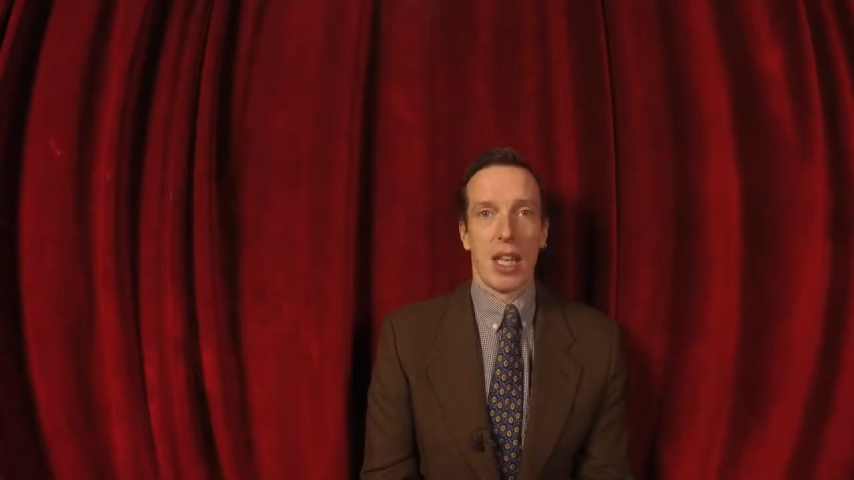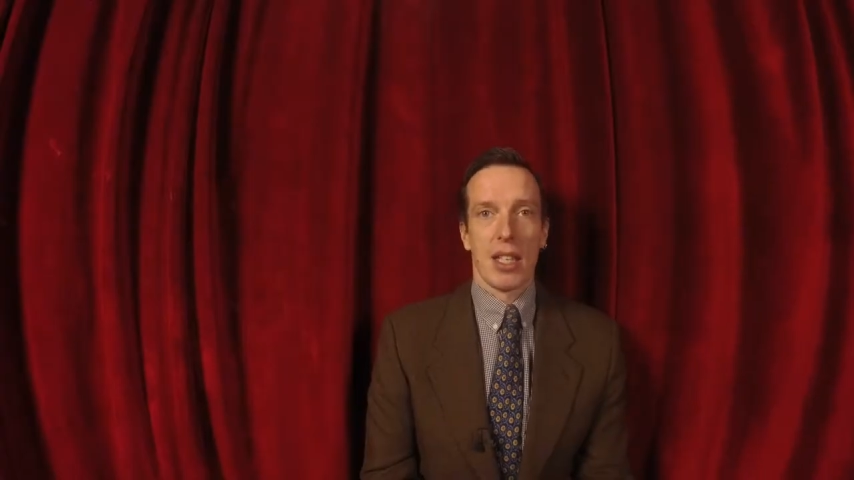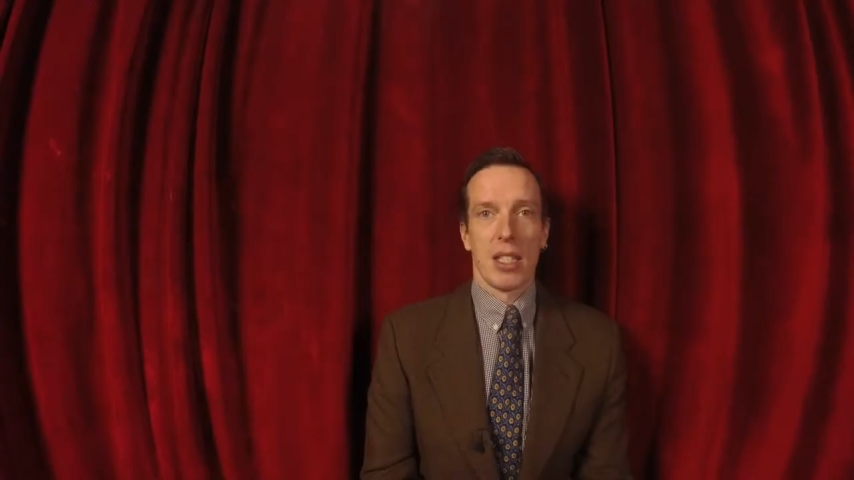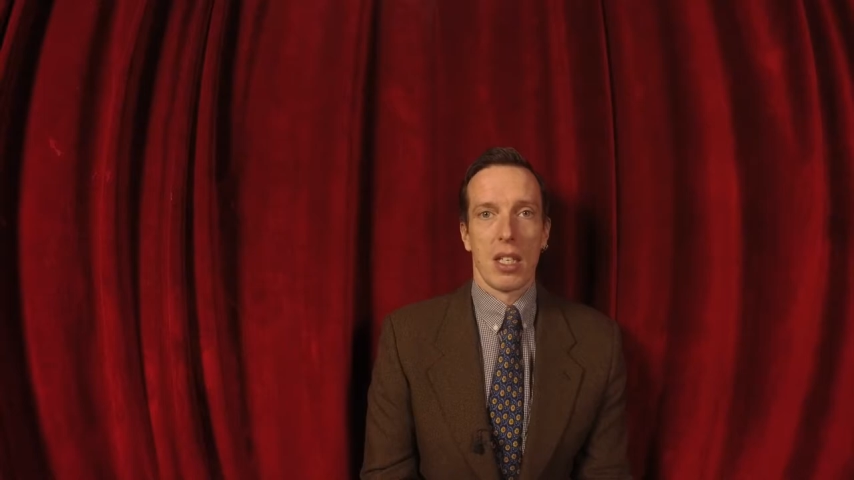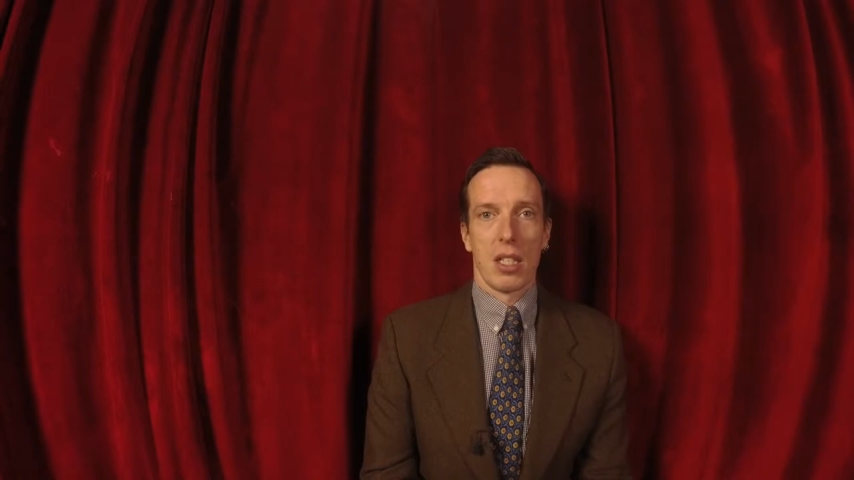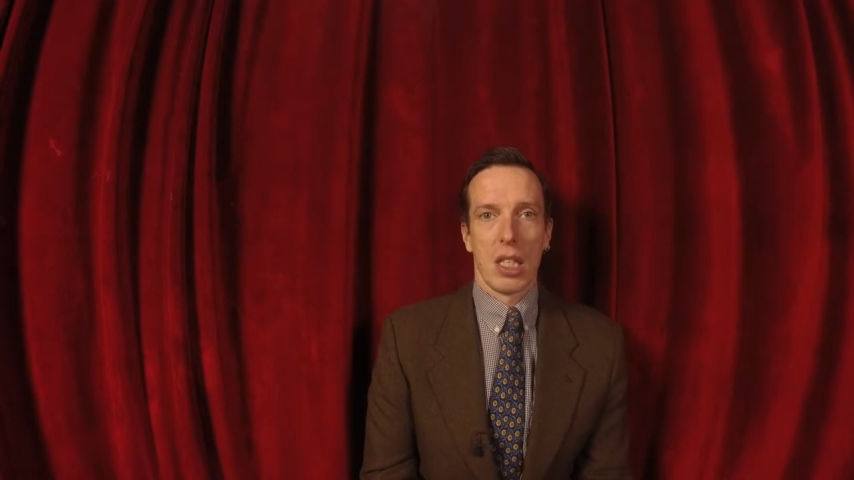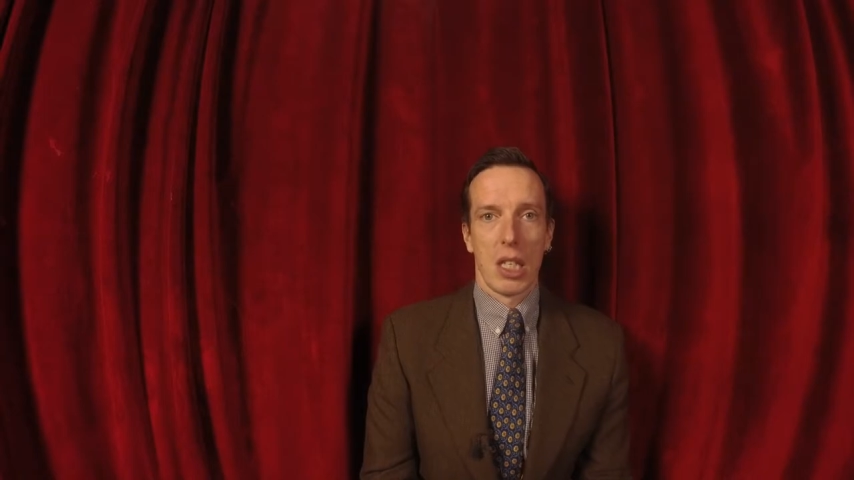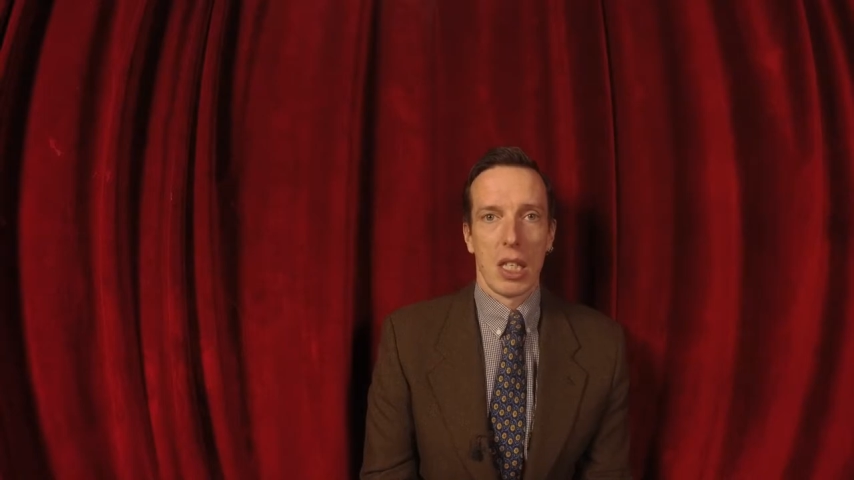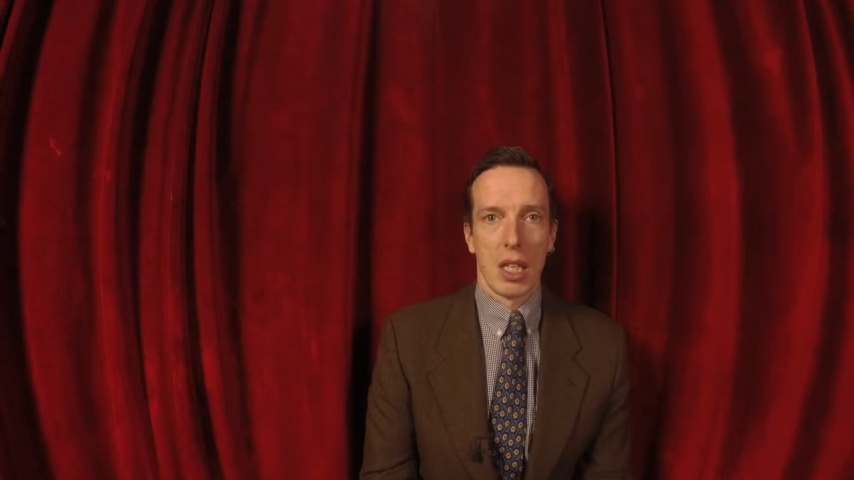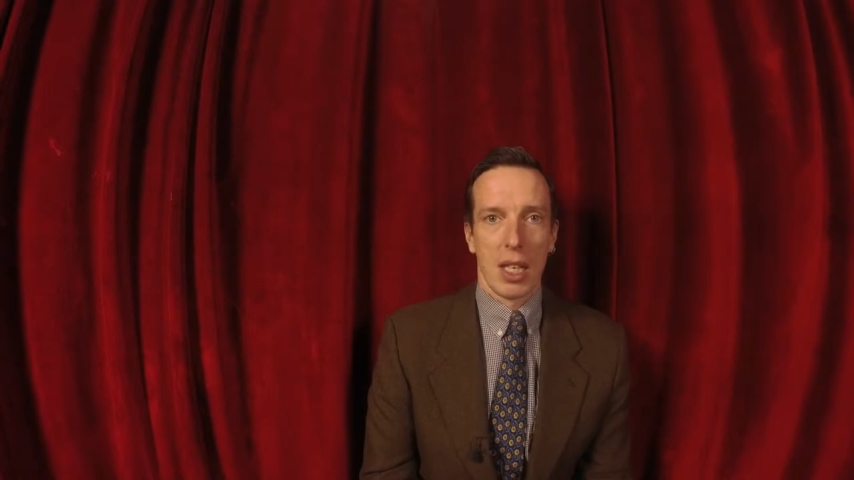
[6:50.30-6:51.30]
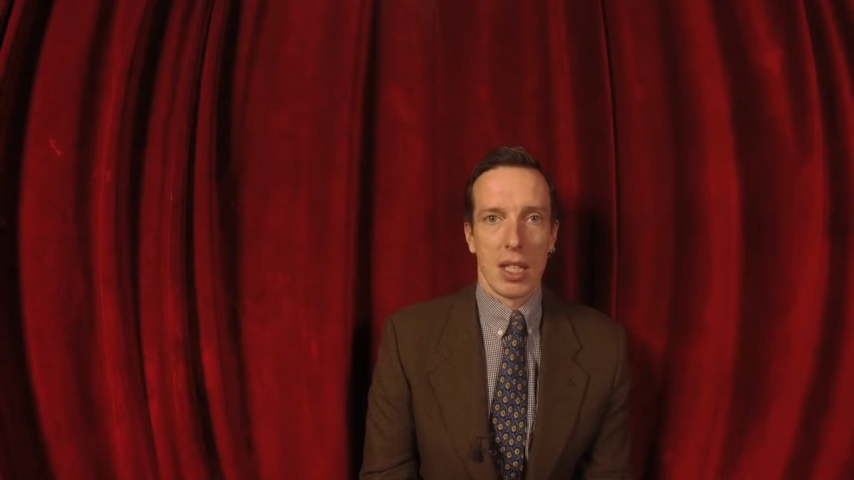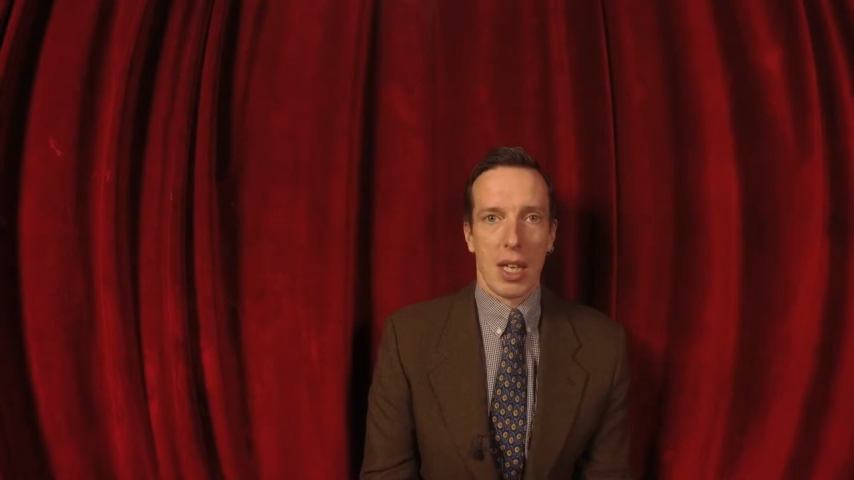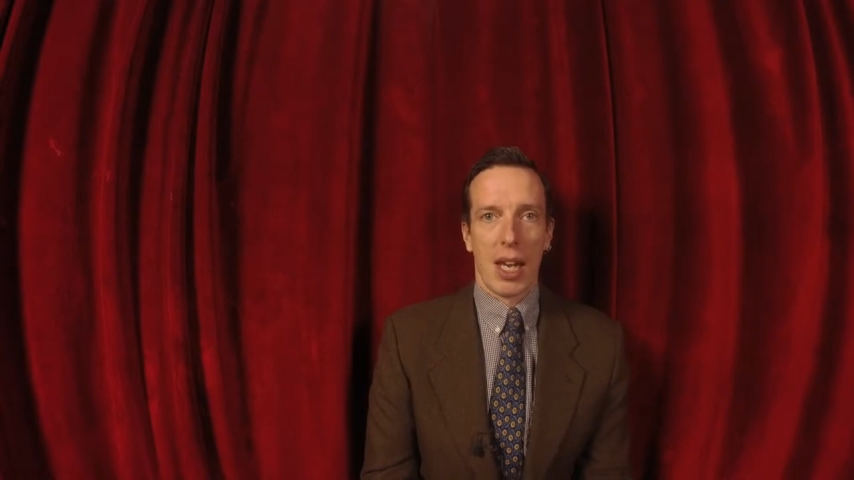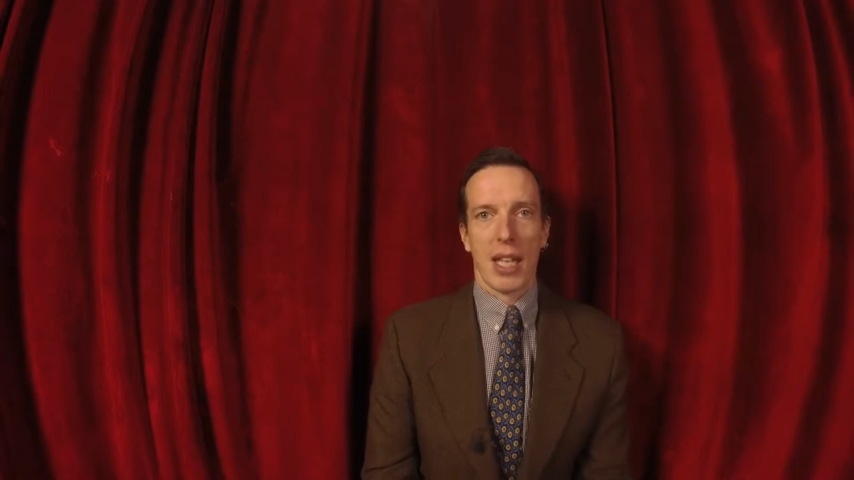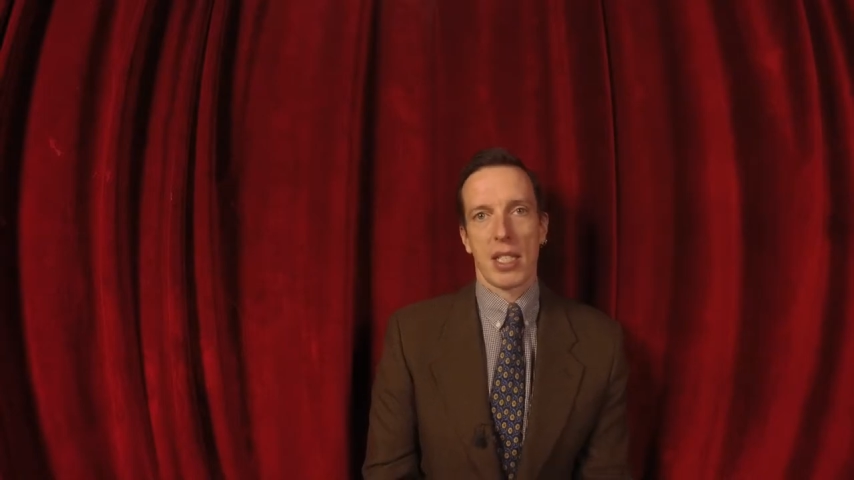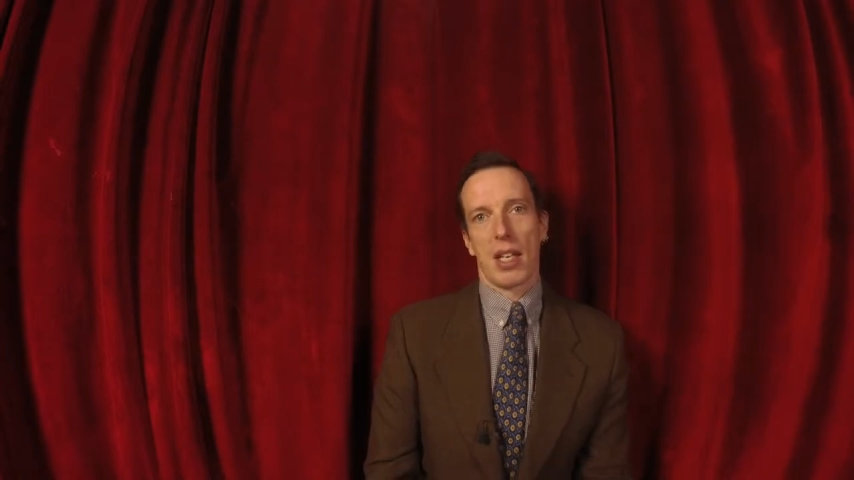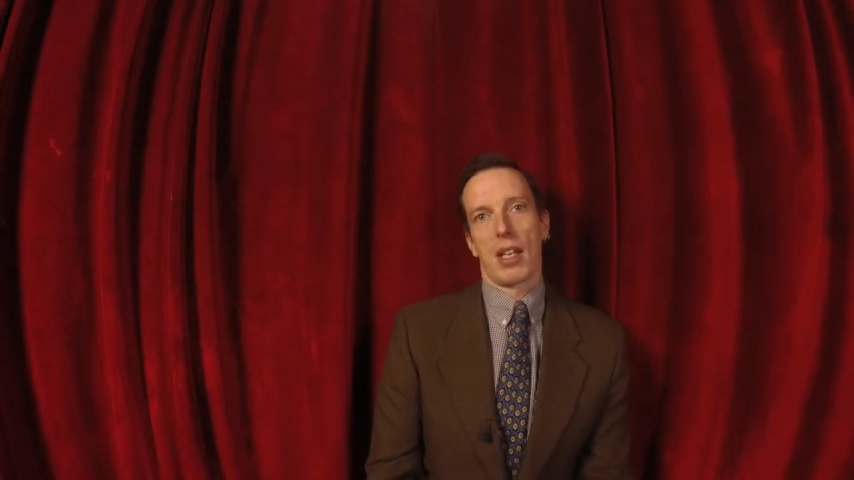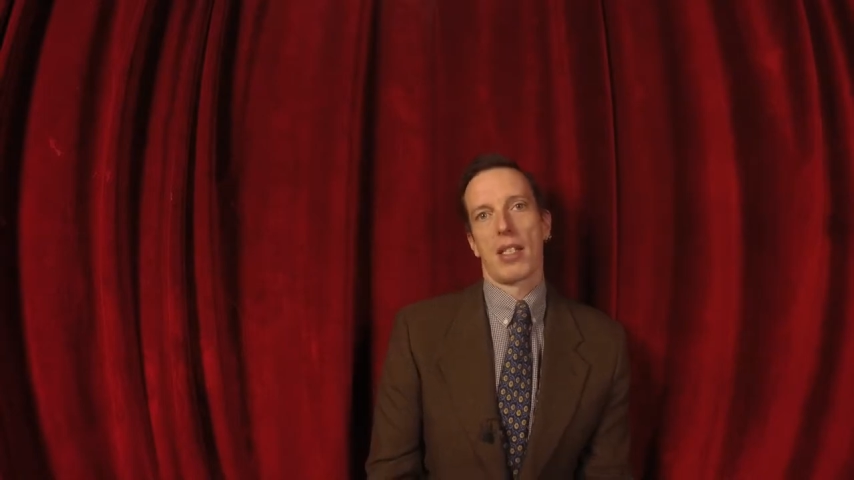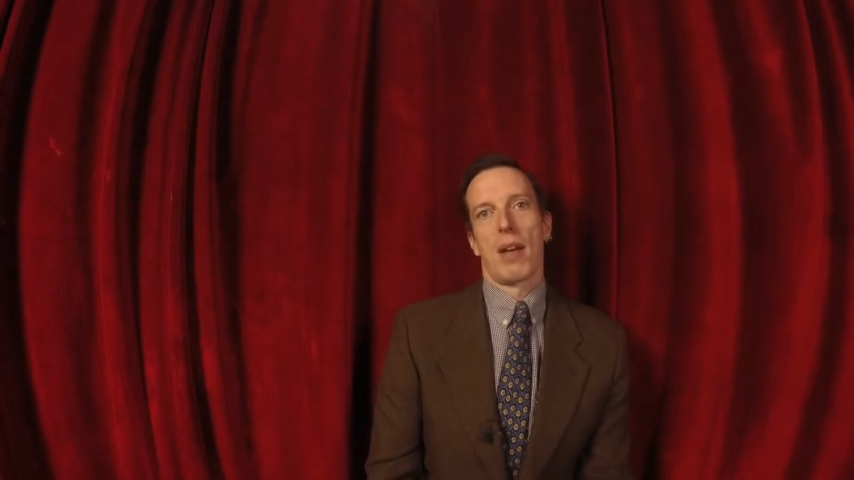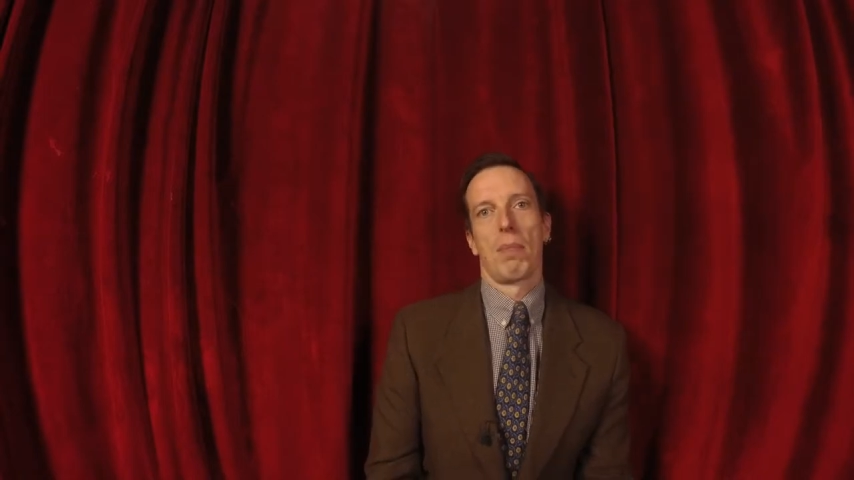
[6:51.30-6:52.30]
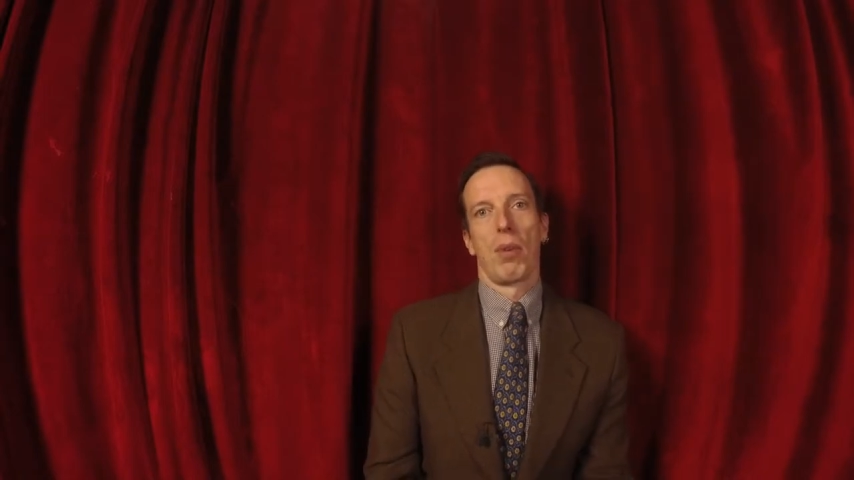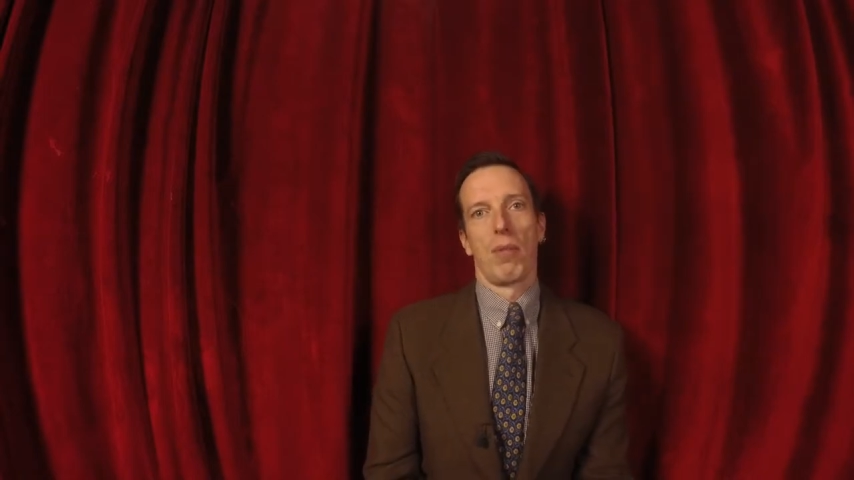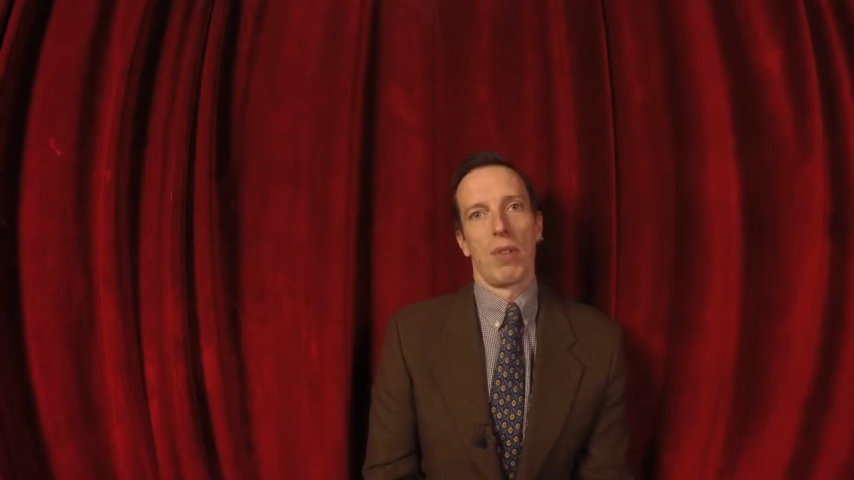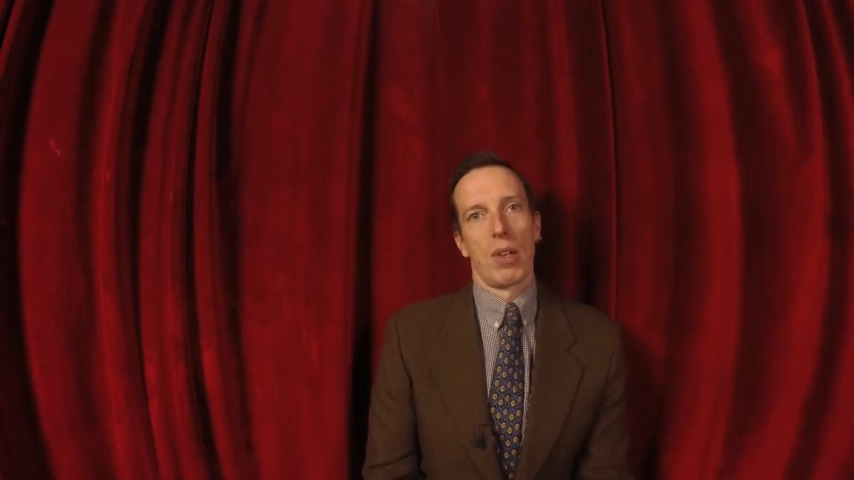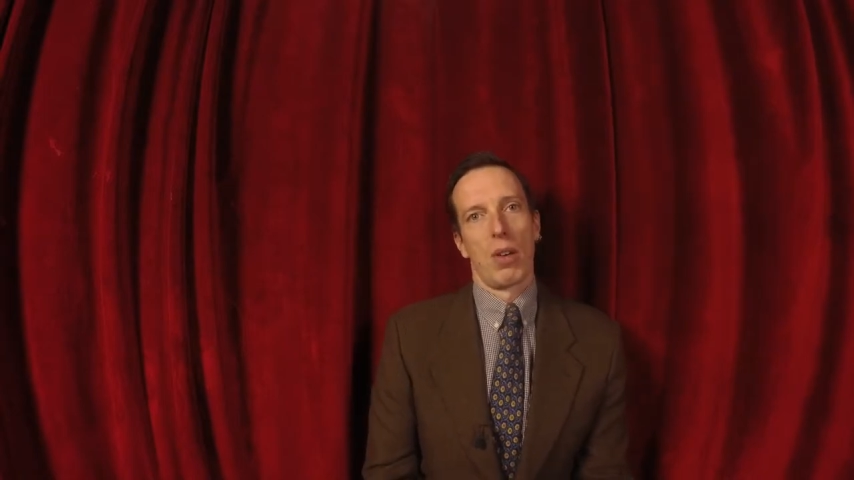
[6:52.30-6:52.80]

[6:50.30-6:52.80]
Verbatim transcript: that's a that's a classic example of, a, yeah.